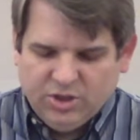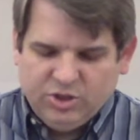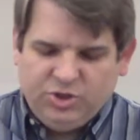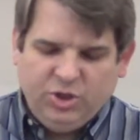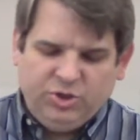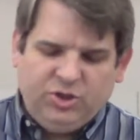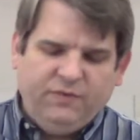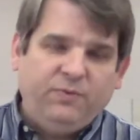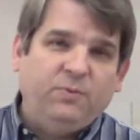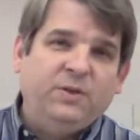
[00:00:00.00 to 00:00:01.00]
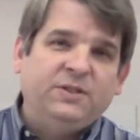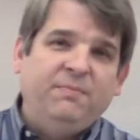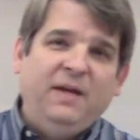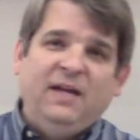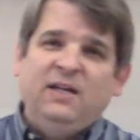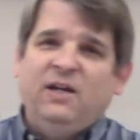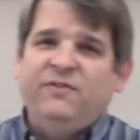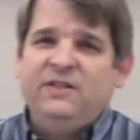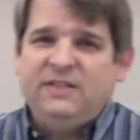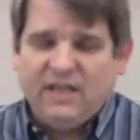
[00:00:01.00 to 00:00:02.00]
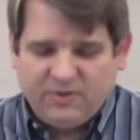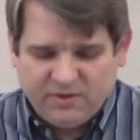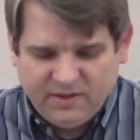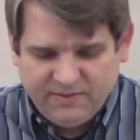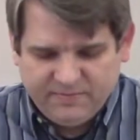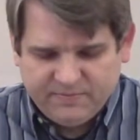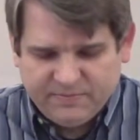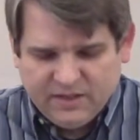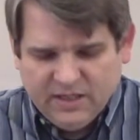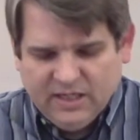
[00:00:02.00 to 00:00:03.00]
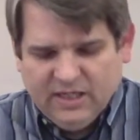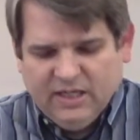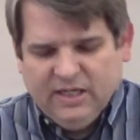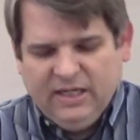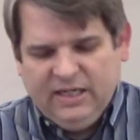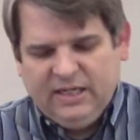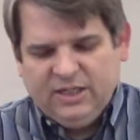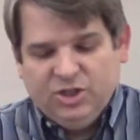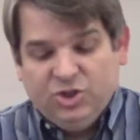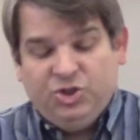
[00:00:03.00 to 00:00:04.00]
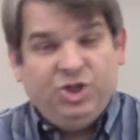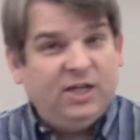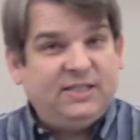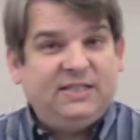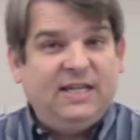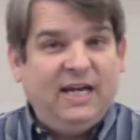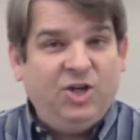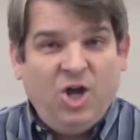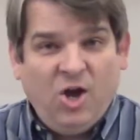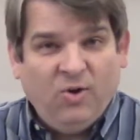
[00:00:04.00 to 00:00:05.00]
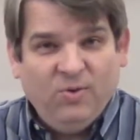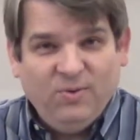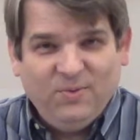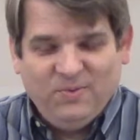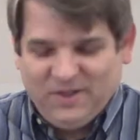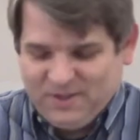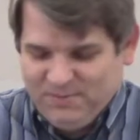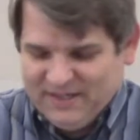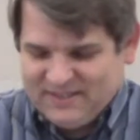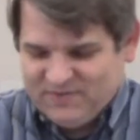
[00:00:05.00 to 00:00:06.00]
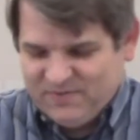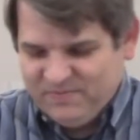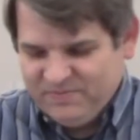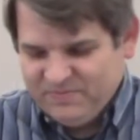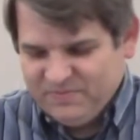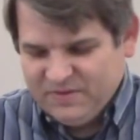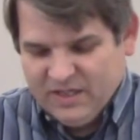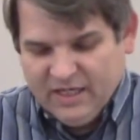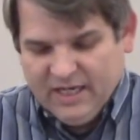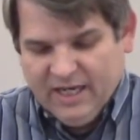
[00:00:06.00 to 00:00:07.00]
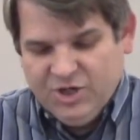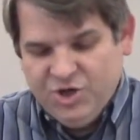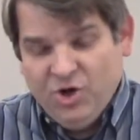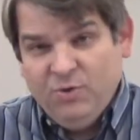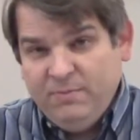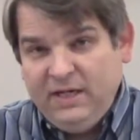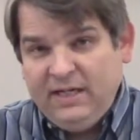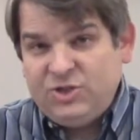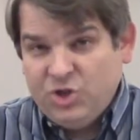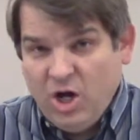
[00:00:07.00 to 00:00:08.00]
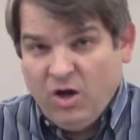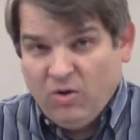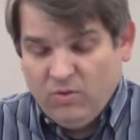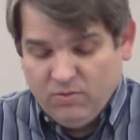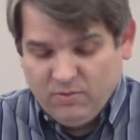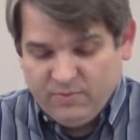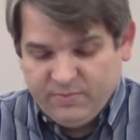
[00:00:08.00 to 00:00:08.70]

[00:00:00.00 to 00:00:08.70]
Joseph was a man of integrity. He can just say no with the best of them, and no means no.